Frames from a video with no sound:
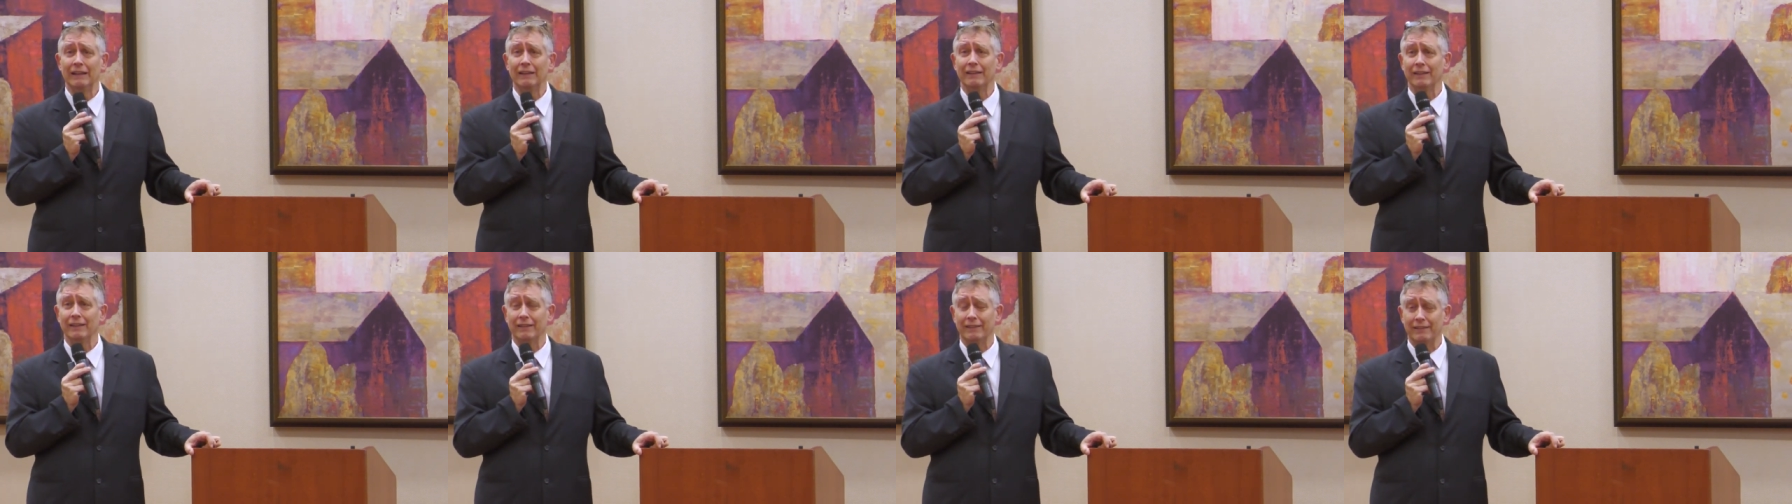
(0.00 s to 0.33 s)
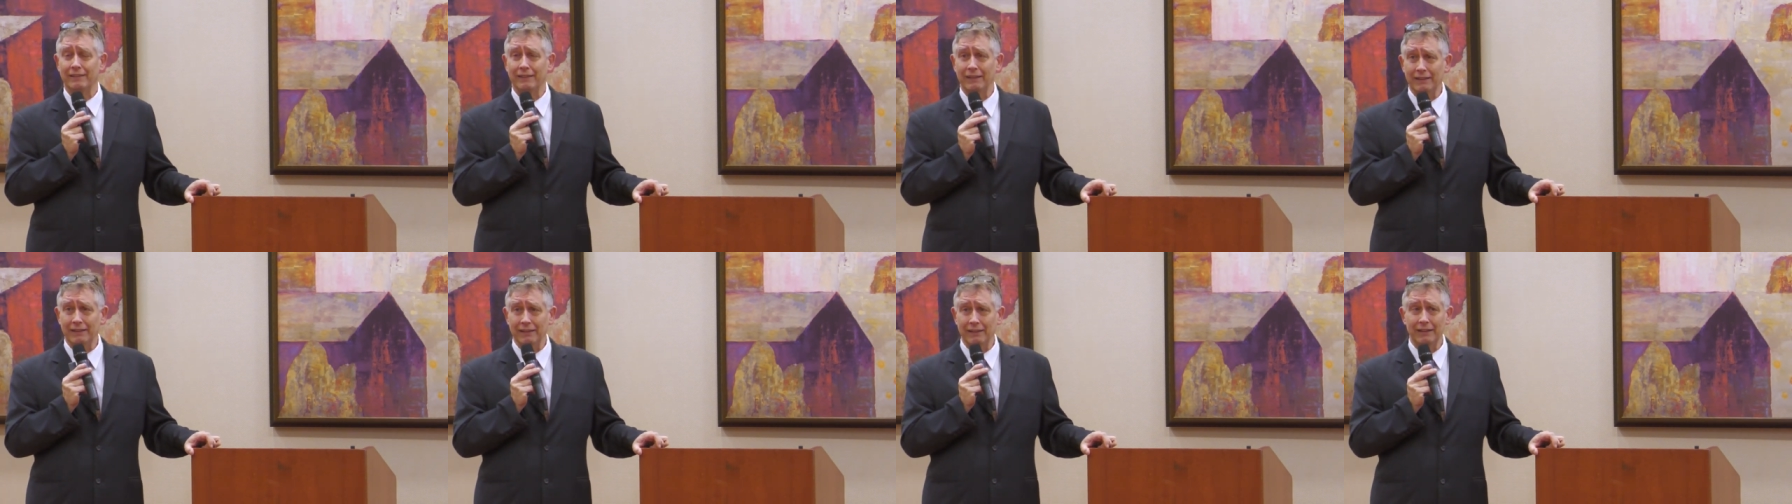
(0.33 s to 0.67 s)
the
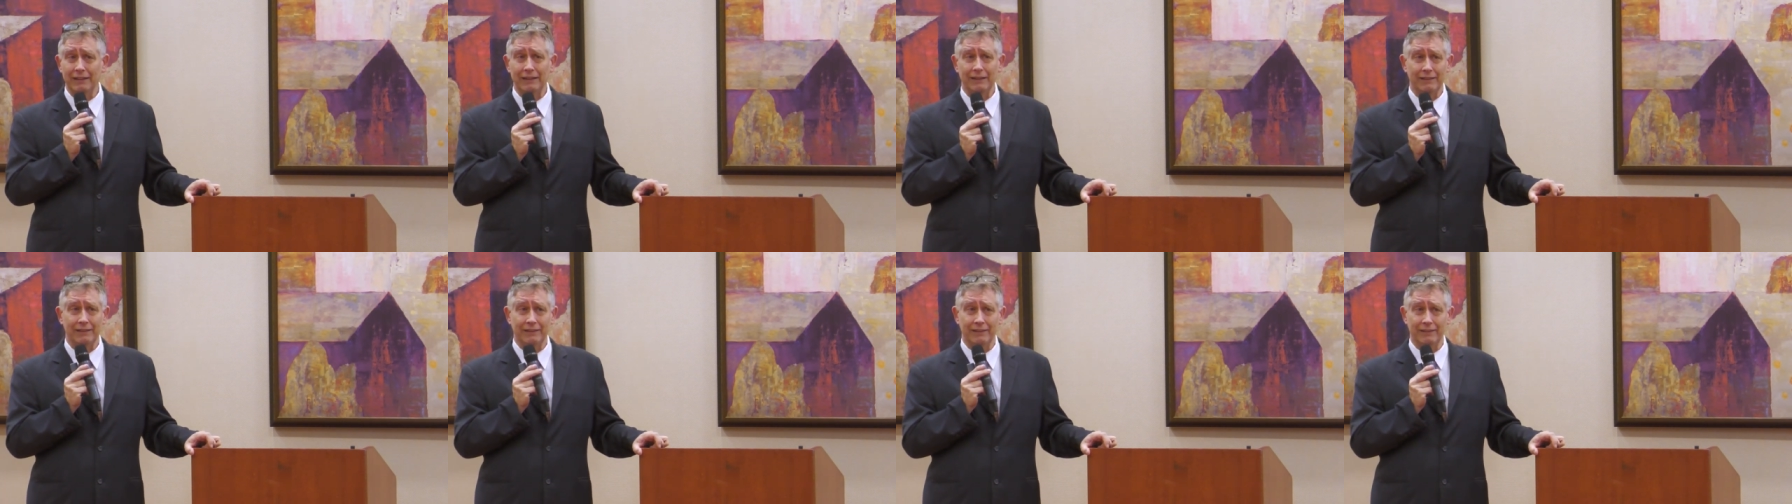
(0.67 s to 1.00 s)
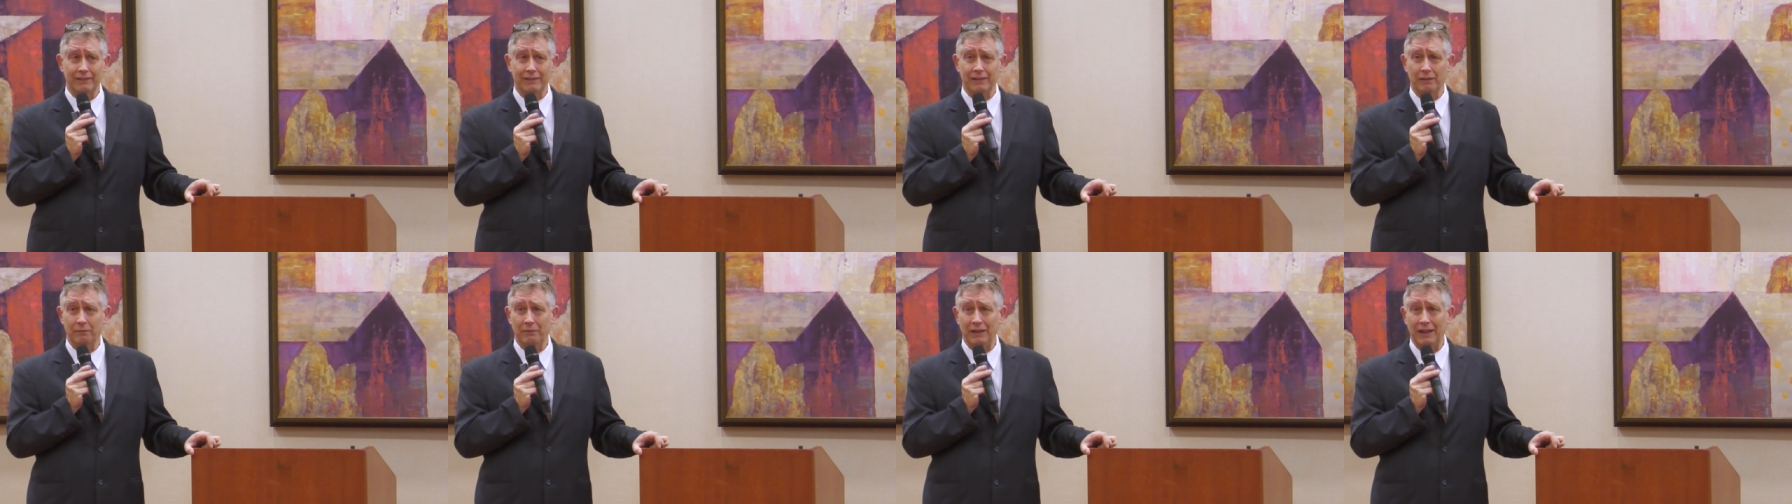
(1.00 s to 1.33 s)
signaling
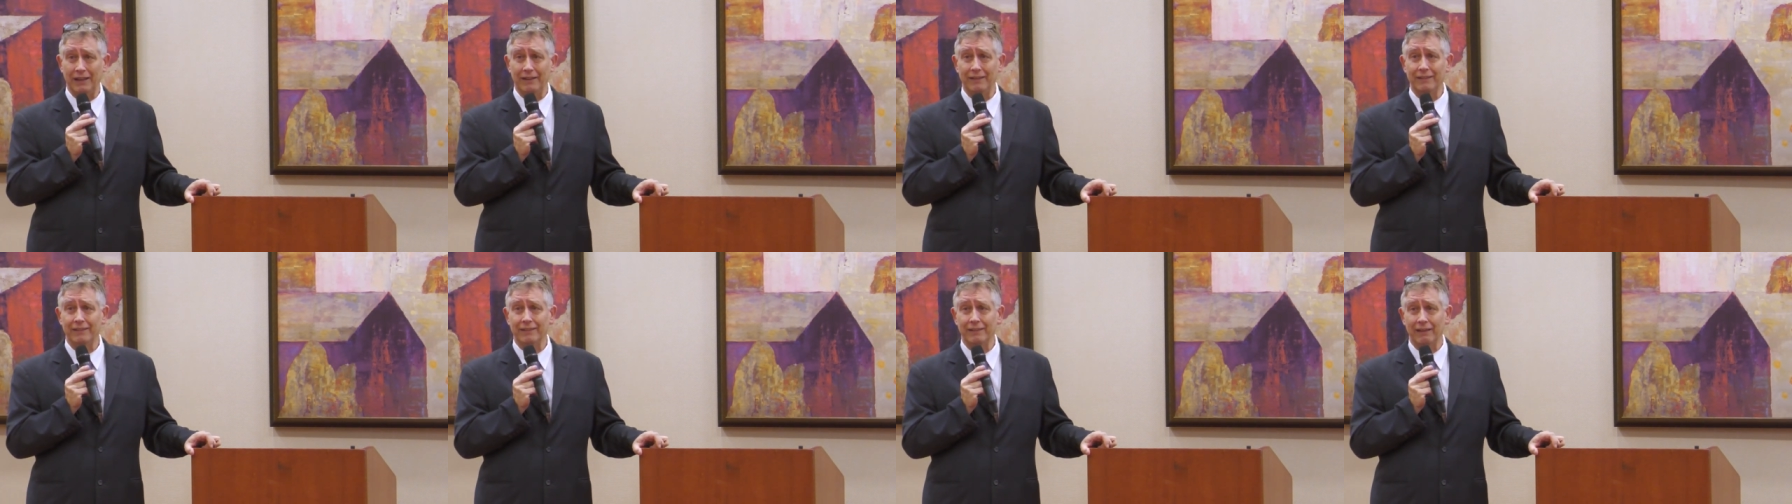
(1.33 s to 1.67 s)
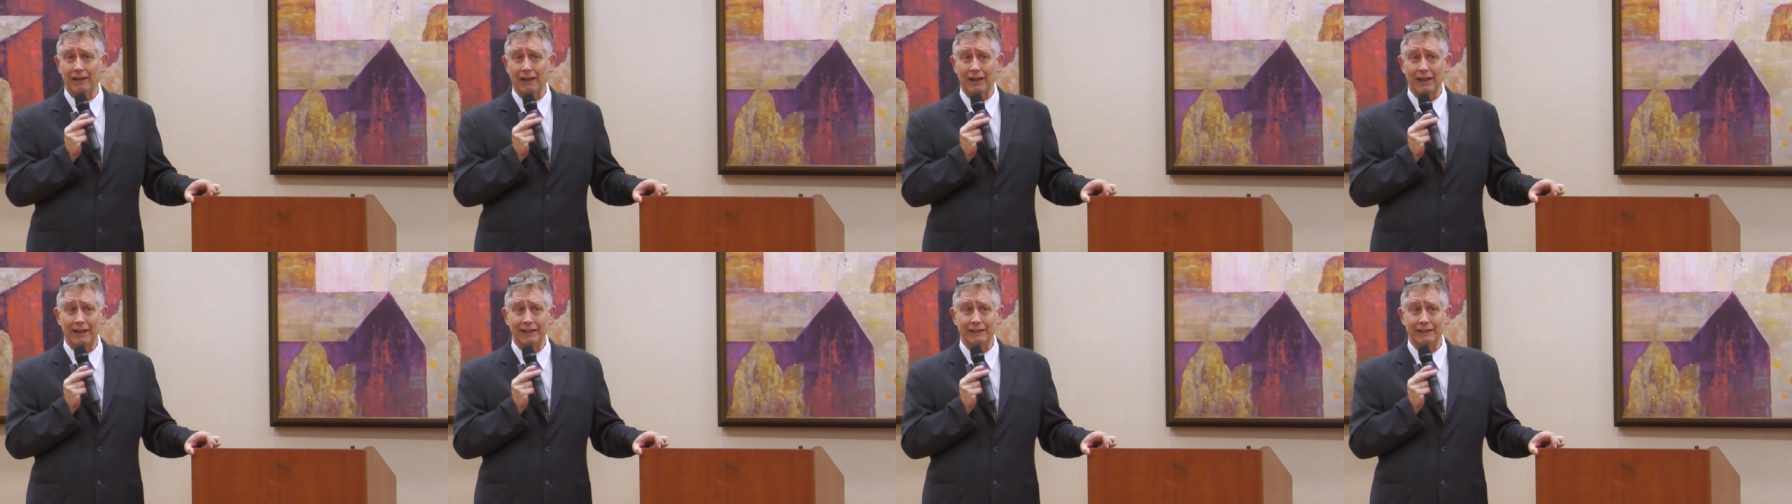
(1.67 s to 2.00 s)
system
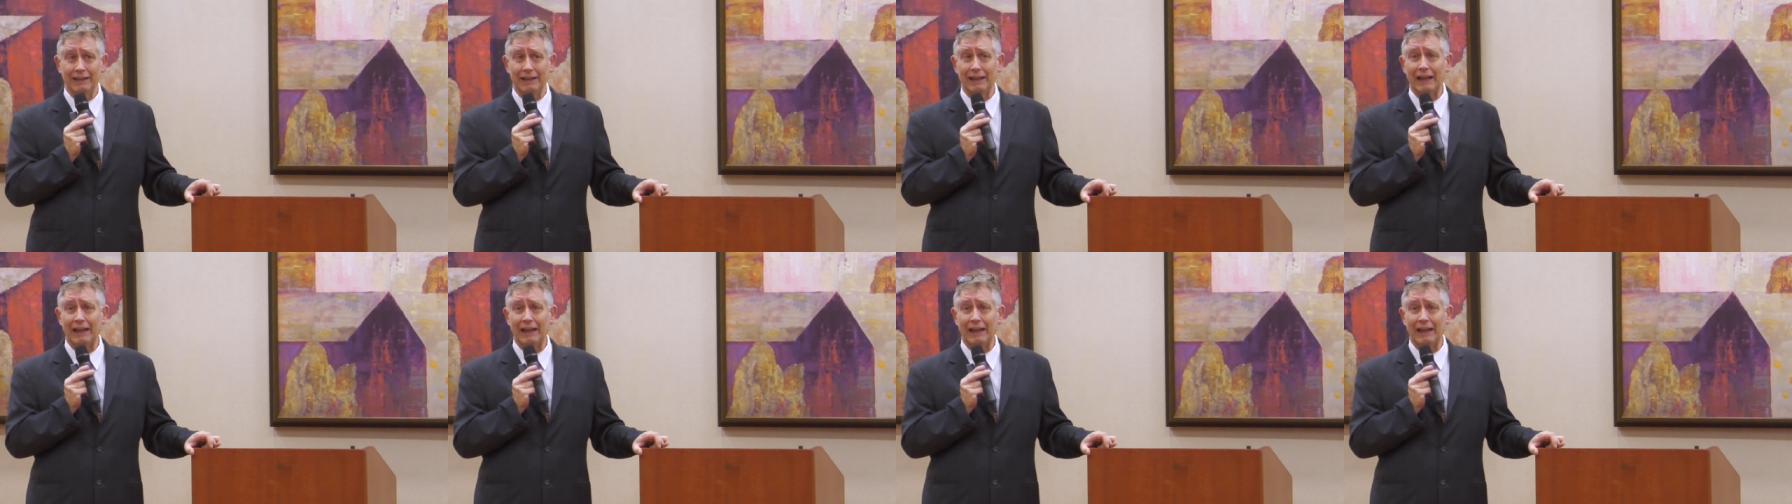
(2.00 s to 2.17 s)
inside